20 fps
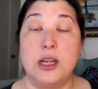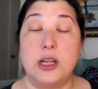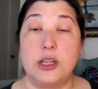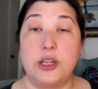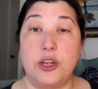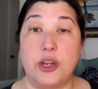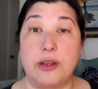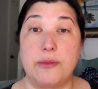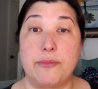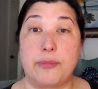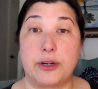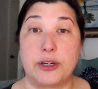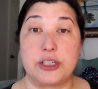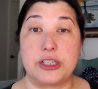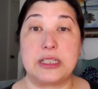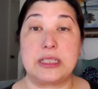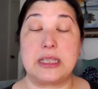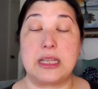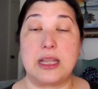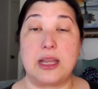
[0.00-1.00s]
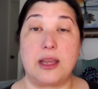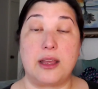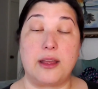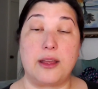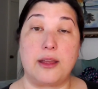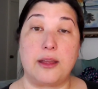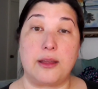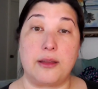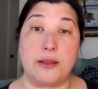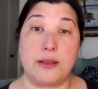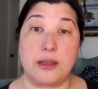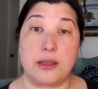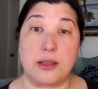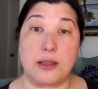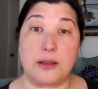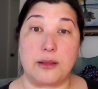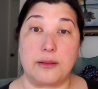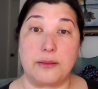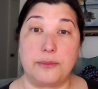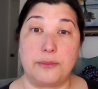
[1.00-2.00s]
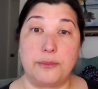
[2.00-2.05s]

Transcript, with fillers: you can purchase the, the